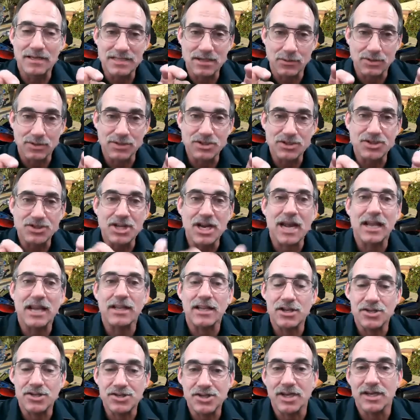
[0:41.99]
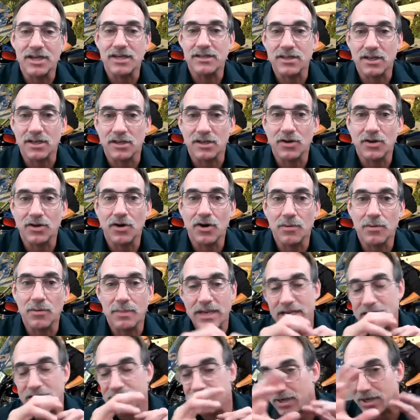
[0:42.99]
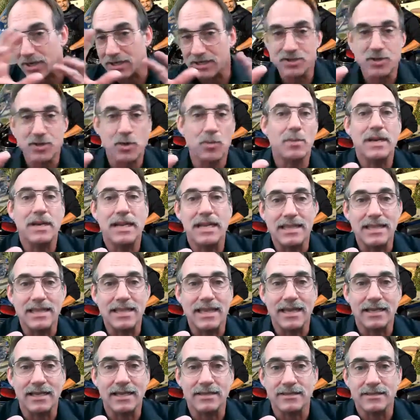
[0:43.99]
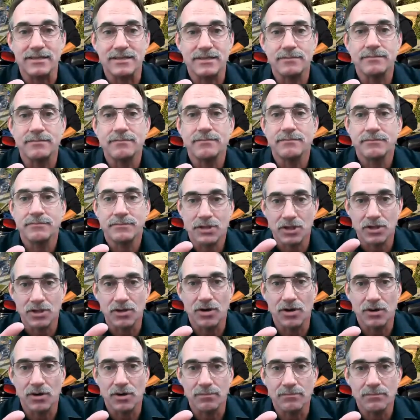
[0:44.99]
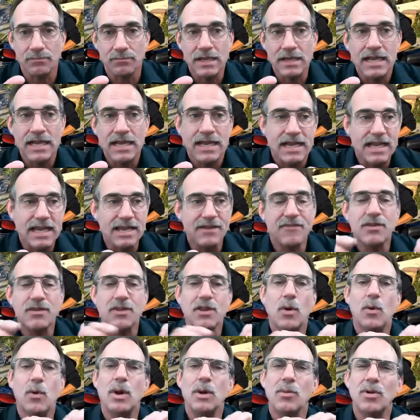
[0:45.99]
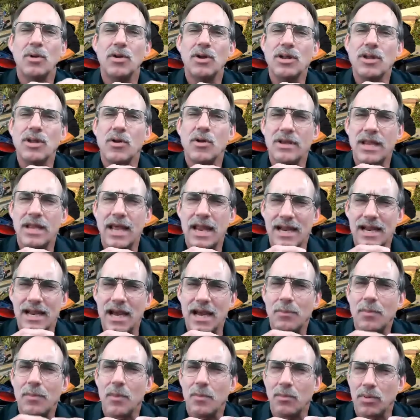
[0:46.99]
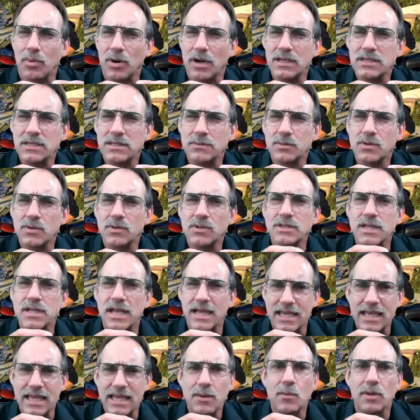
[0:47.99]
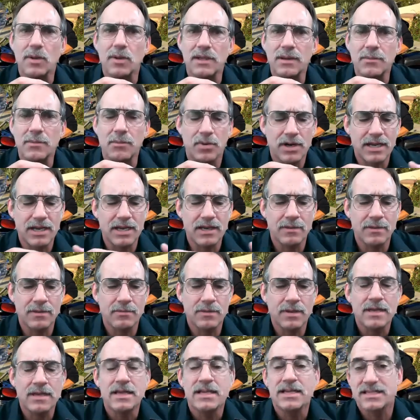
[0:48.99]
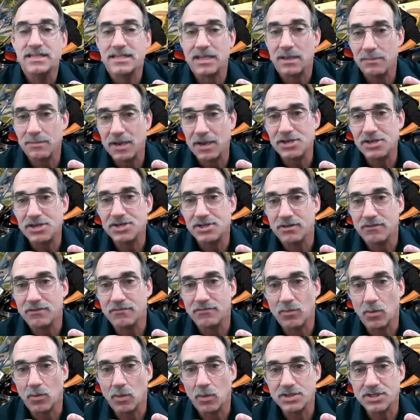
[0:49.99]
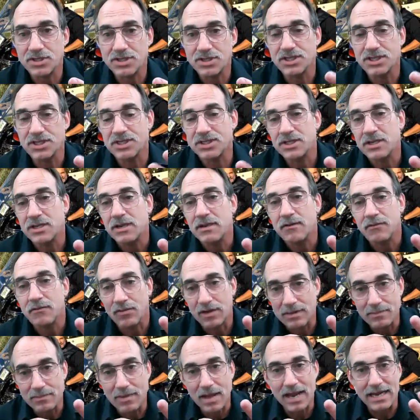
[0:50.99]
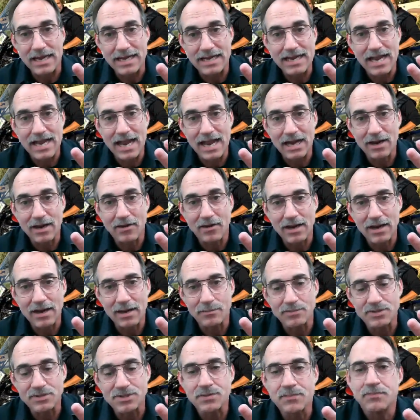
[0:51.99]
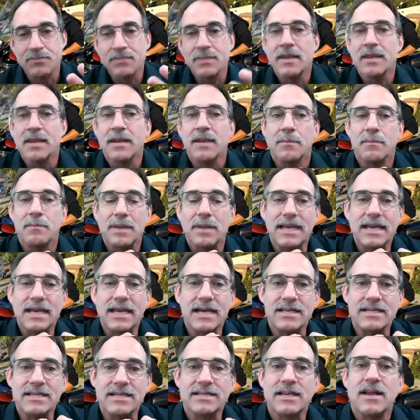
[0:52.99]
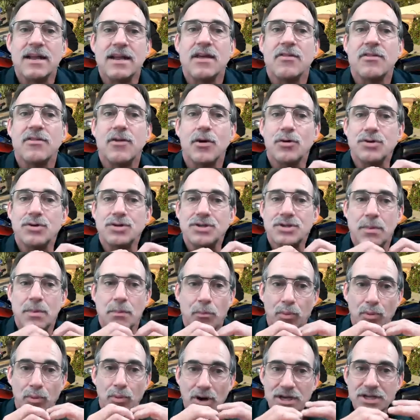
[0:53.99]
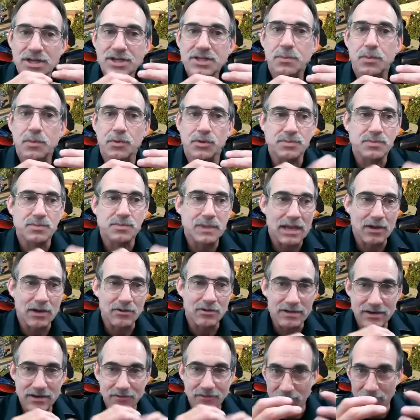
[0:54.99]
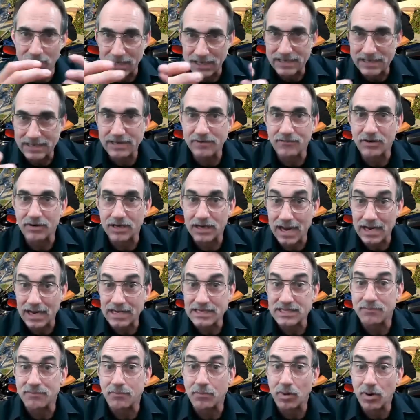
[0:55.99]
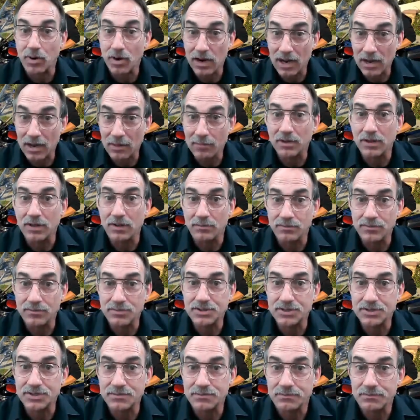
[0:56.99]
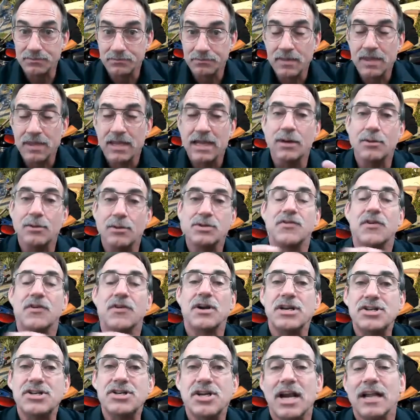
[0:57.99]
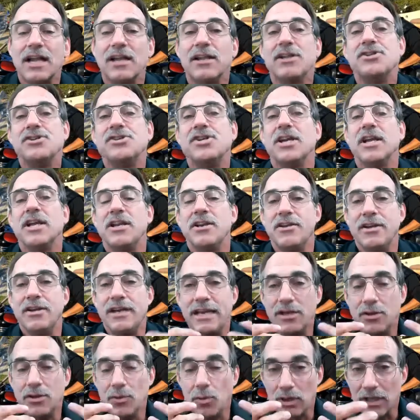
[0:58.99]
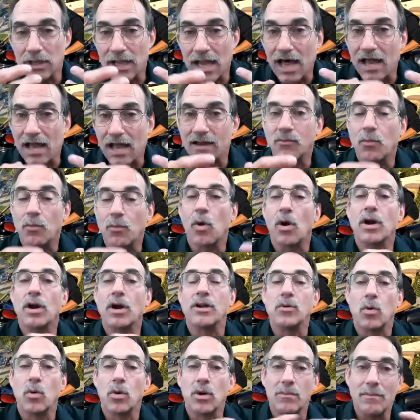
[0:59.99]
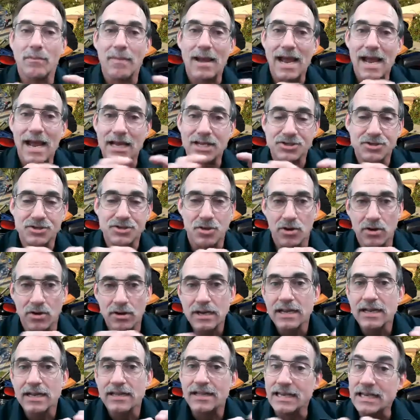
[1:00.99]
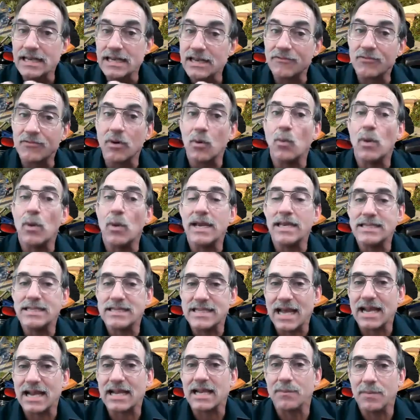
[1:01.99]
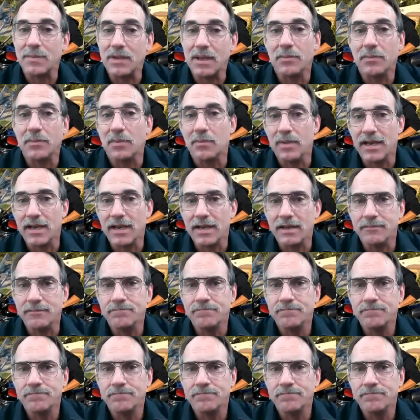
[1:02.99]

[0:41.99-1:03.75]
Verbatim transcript: It was challenging to learn because you had so many things to learn. Even though we really only had a couple principles like equilibrium, summation of forces, free body diagrams, because those principles play out differently in different kinds of problems, it was very challenging and you need to do a lot of work in order to master the different ways that can be implemented.